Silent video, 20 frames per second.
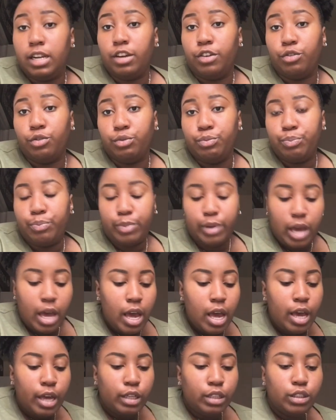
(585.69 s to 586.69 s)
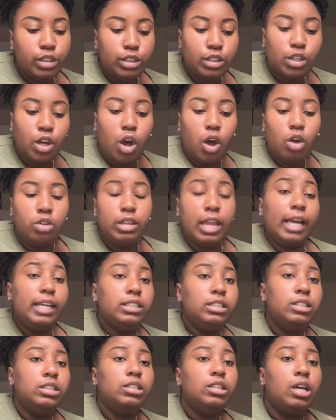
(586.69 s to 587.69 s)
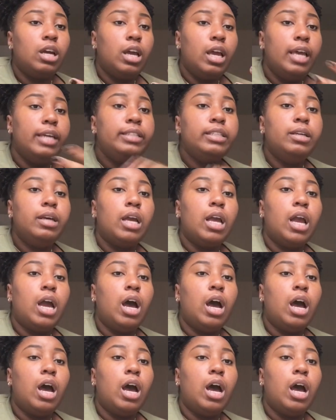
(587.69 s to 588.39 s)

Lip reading: group. So that's it.